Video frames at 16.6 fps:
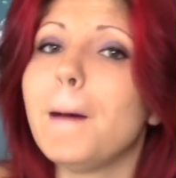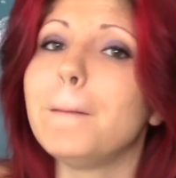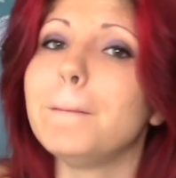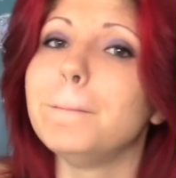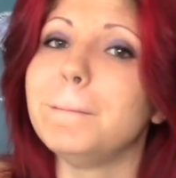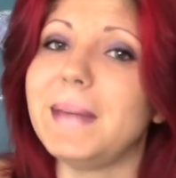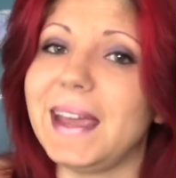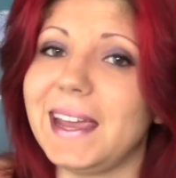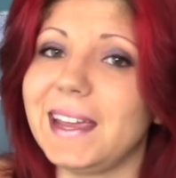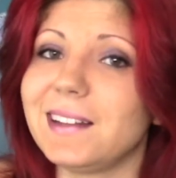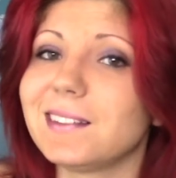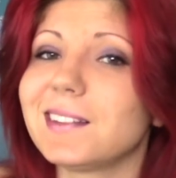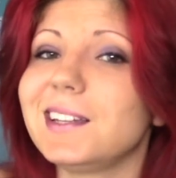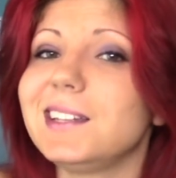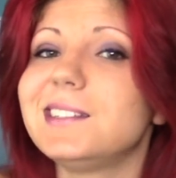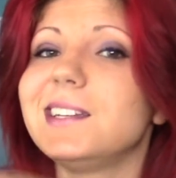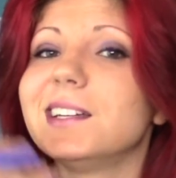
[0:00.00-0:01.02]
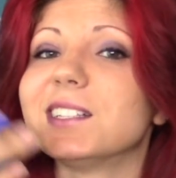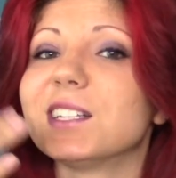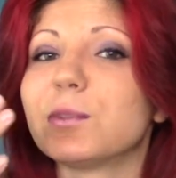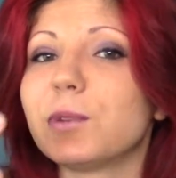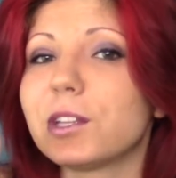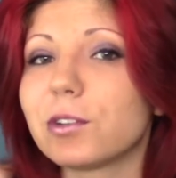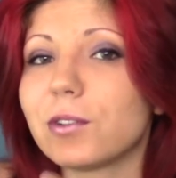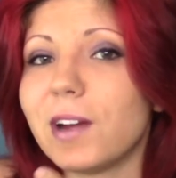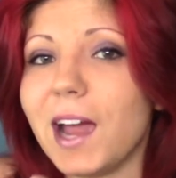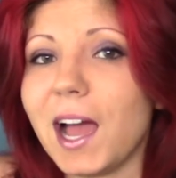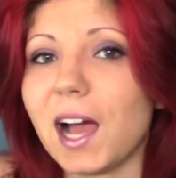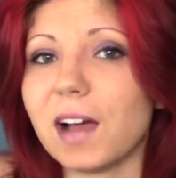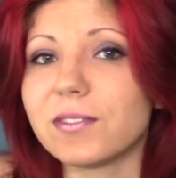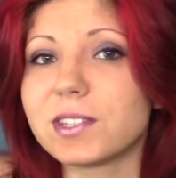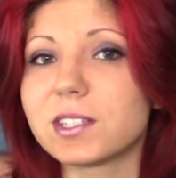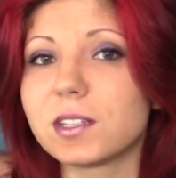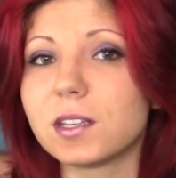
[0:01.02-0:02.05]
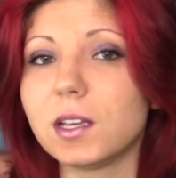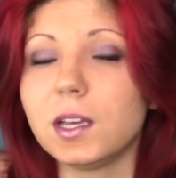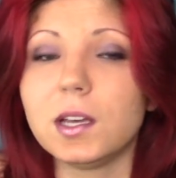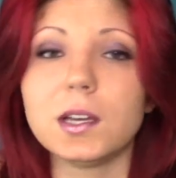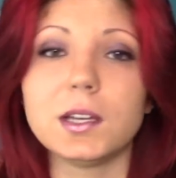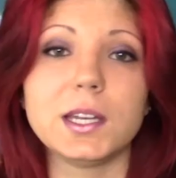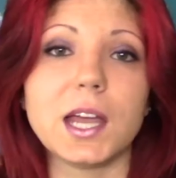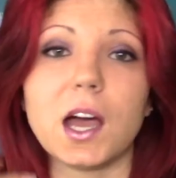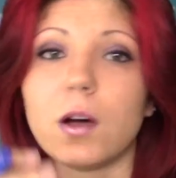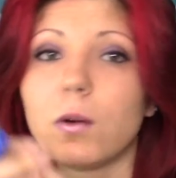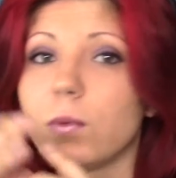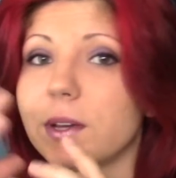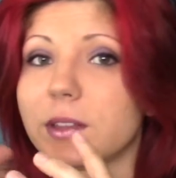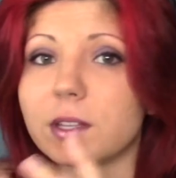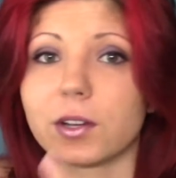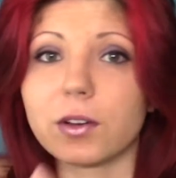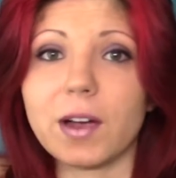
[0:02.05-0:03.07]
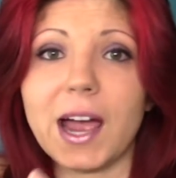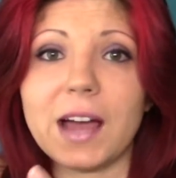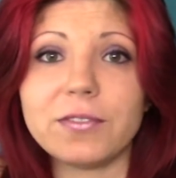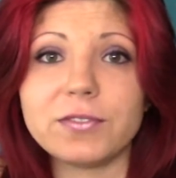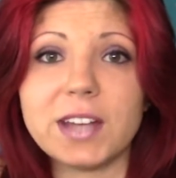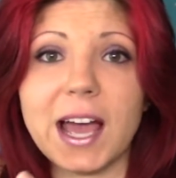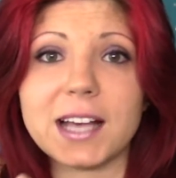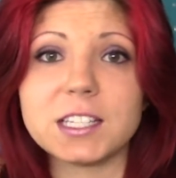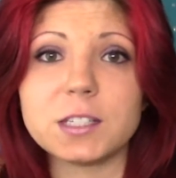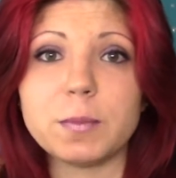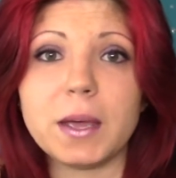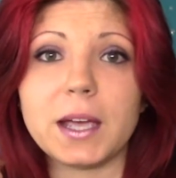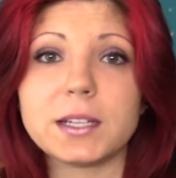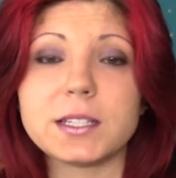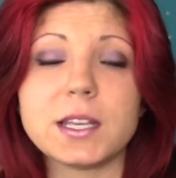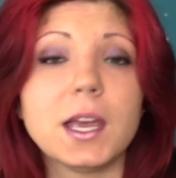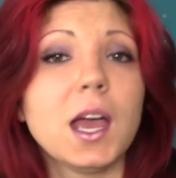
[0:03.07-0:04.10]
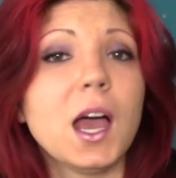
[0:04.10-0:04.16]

mainly dealing with crafts. Now, with the craft aspect,